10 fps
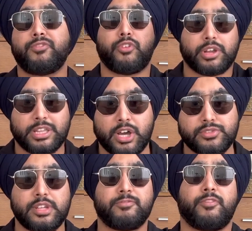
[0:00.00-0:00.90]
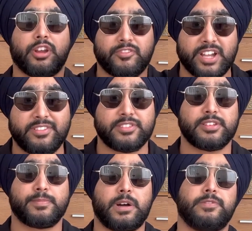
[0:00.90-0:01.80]

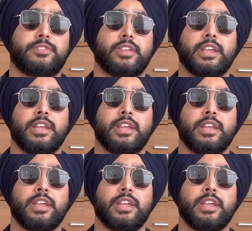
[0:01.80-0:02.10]
£40,000-£45,000.